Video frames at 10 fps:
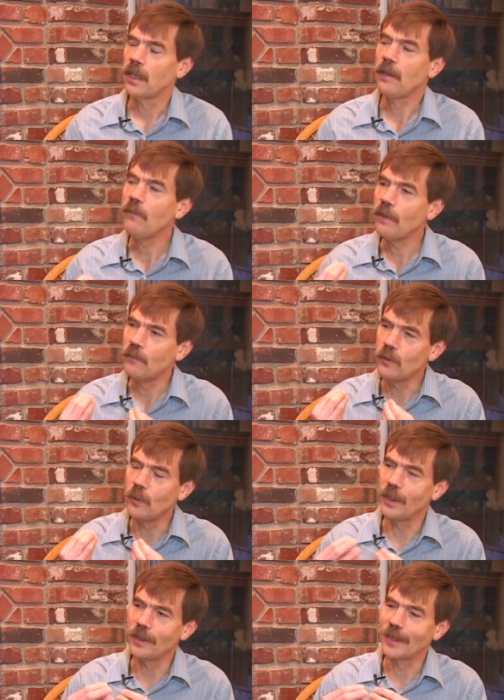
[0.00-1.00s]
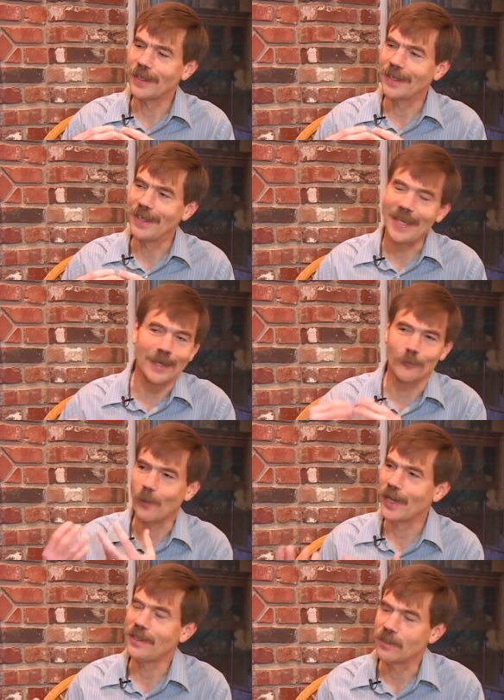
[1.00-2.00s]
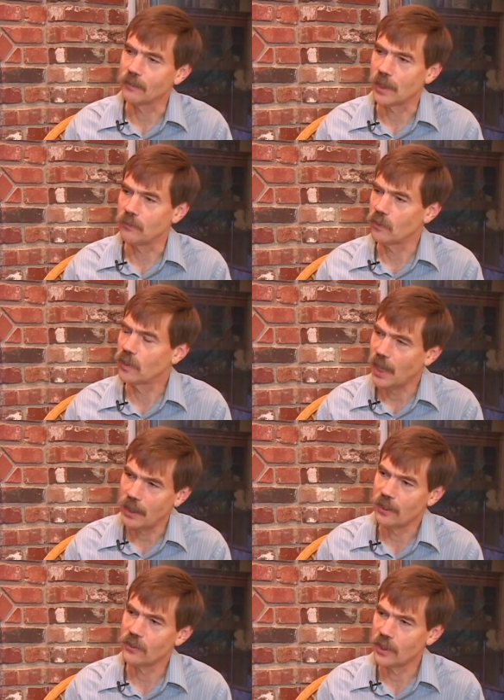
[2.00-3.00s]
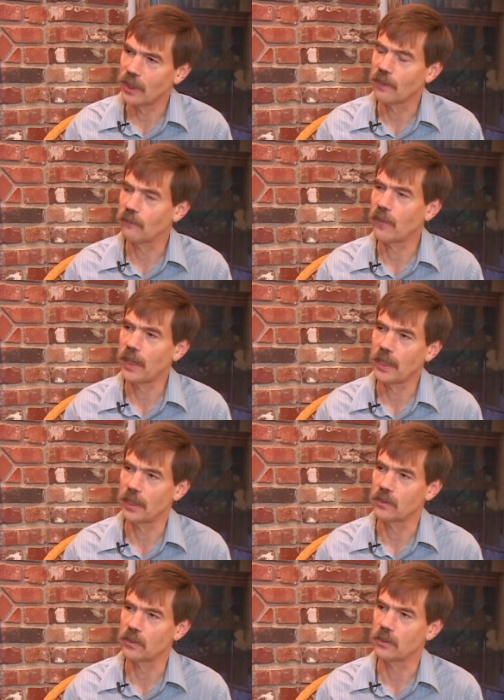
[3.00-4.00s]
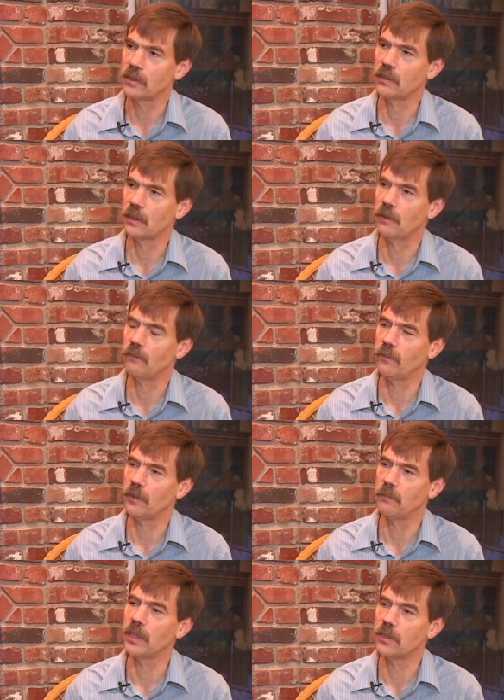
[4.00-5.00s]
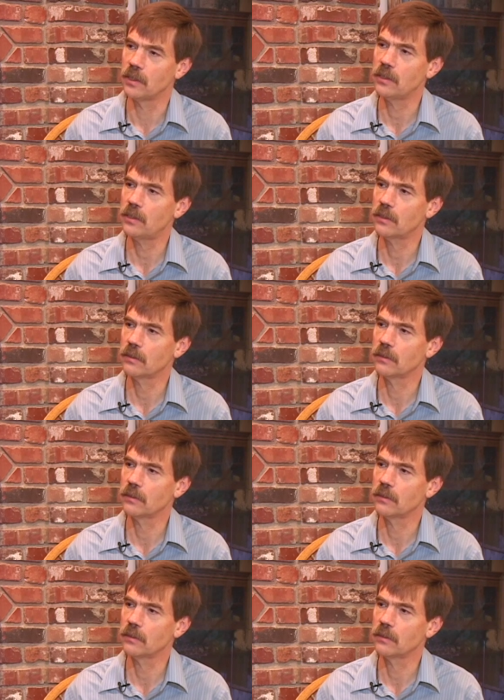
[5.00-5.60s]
even if you get it right sometimes, you've got to understand the finances of the business,